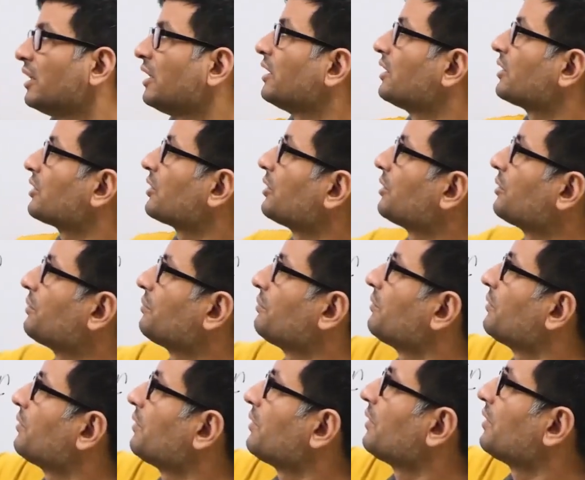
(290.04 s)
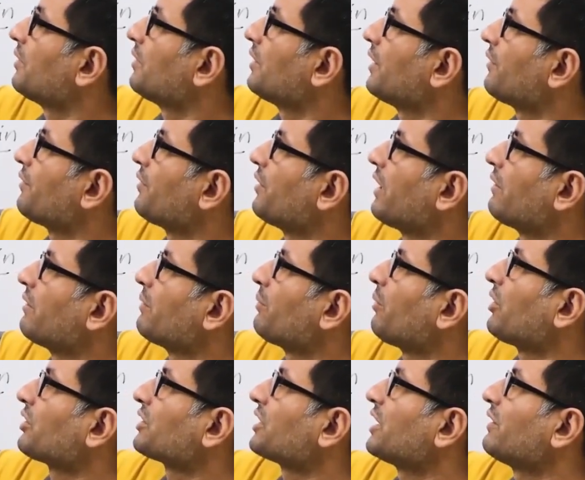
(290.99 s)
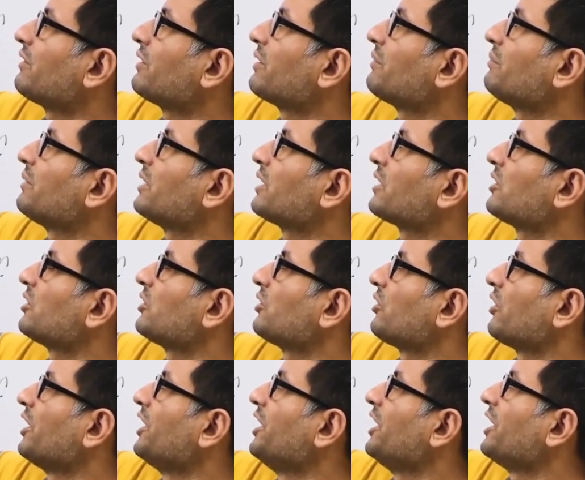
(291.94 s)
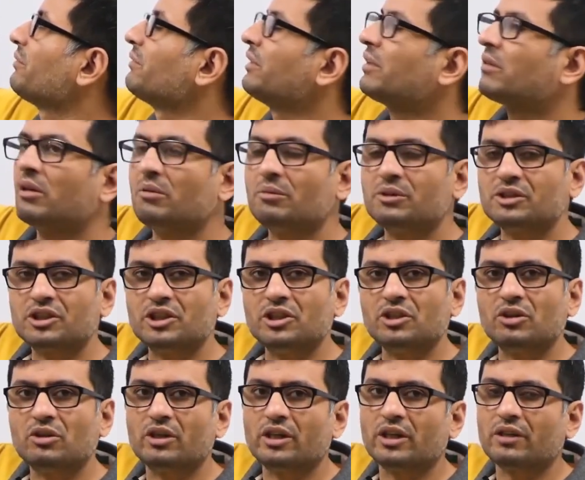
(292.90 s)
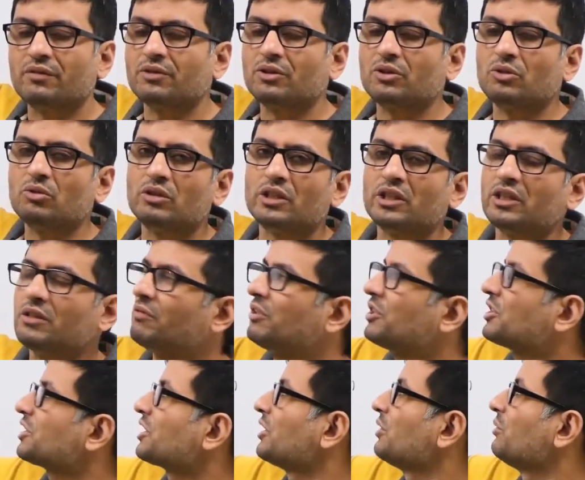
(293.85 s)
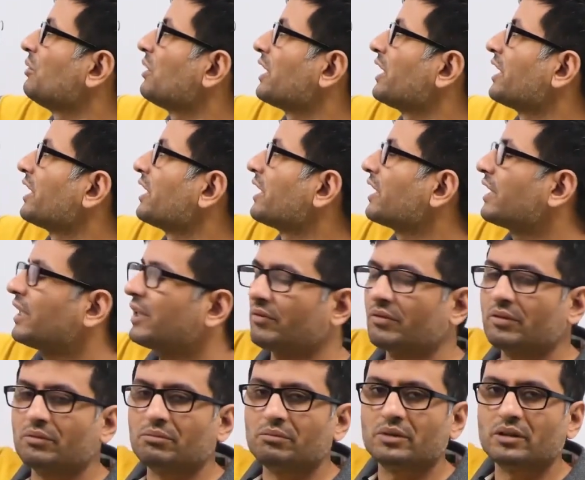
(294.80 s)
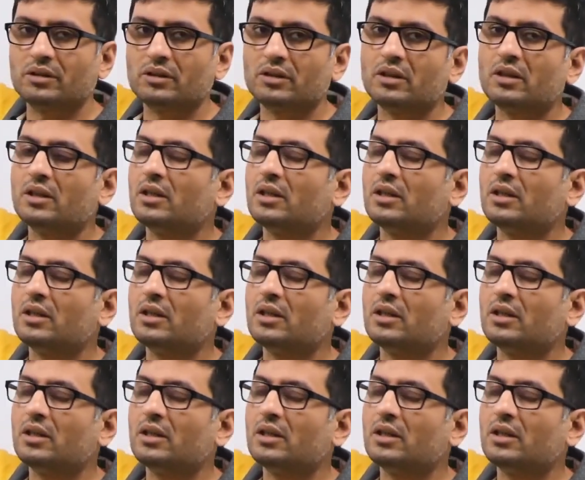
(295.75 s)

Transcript: So if you have a positive number, your leading bit will be 0, and if you do an inversion, you will get a negative number.